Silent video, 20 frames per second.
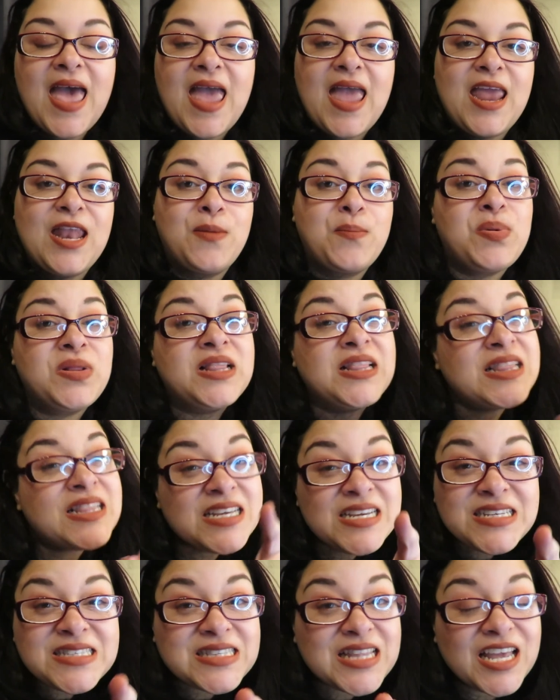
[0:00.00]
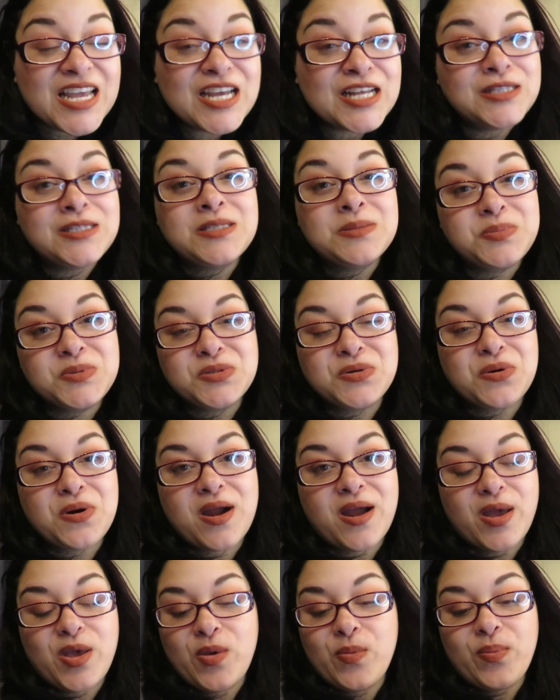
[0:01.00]
And please like and
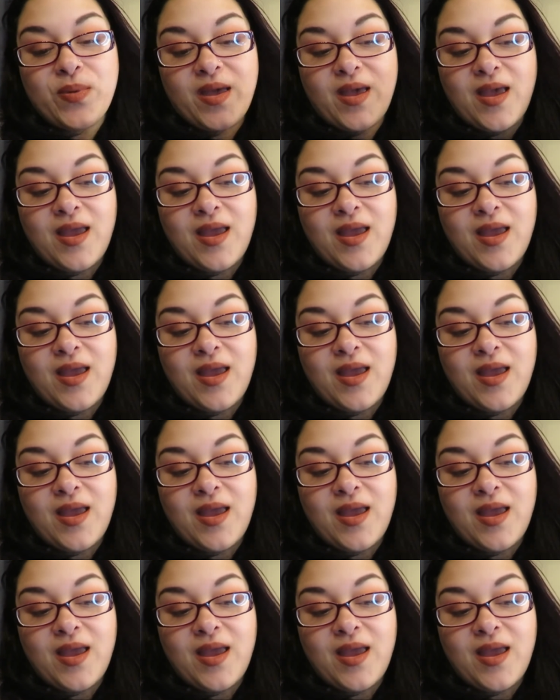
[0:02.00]
subscribe